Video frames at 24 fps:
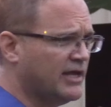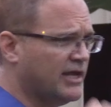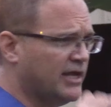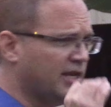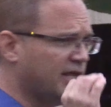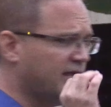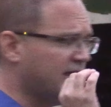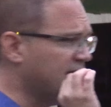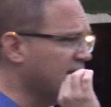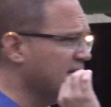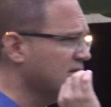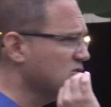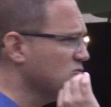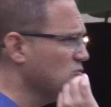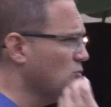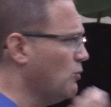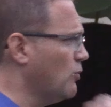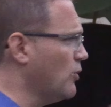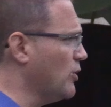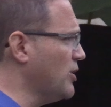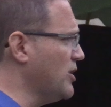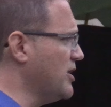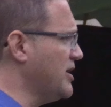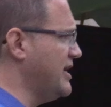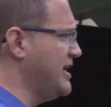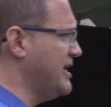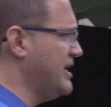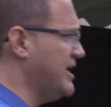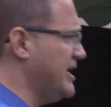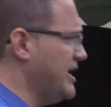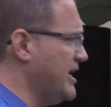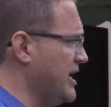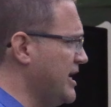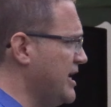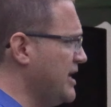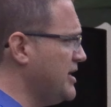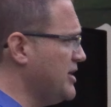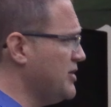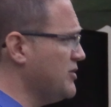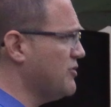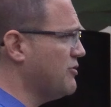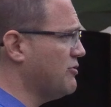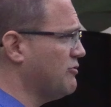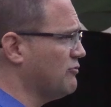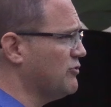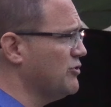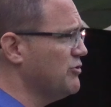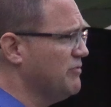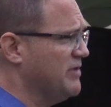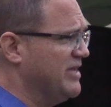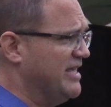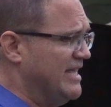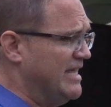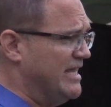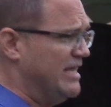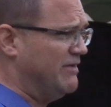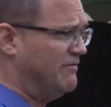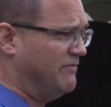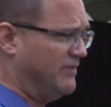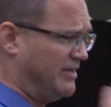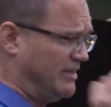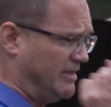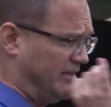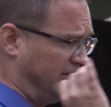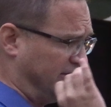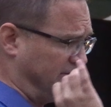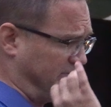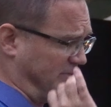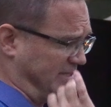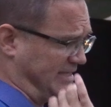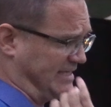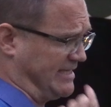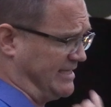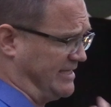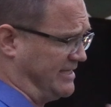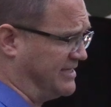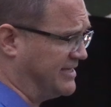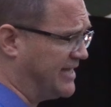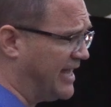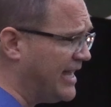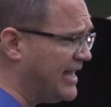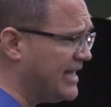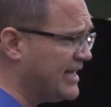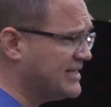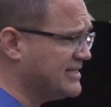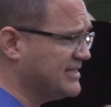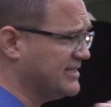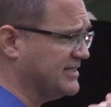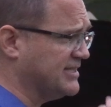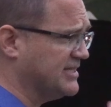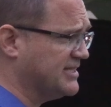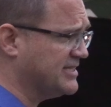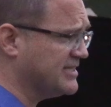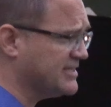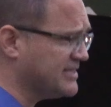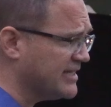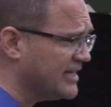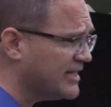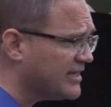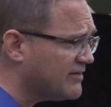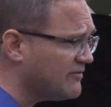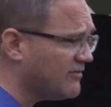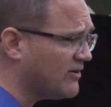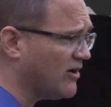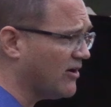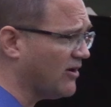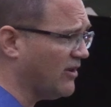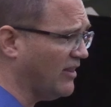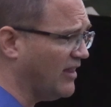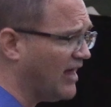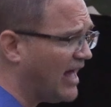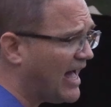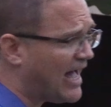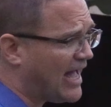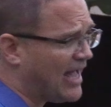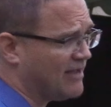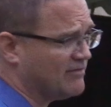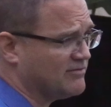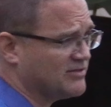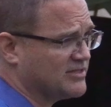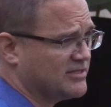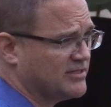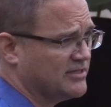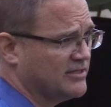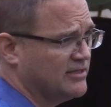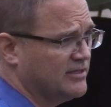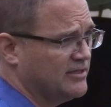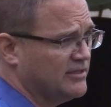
And He is working in and through even the mistakes and sin of our lives